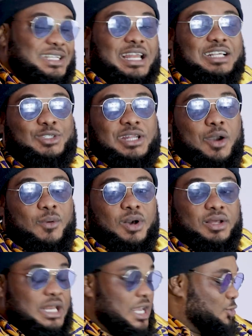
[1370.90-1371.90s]
Charlie, today
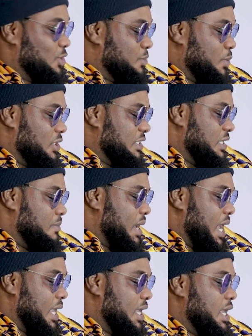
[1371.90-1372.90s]
our lunch was sponsored
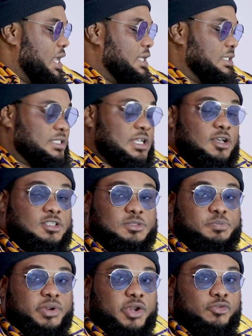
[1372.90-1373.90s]
by Zell's
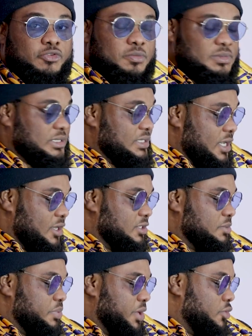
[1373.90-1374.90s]
Break Room. Zell's
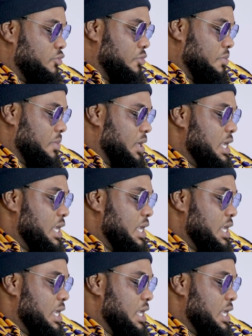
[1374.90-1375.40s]
Break Room.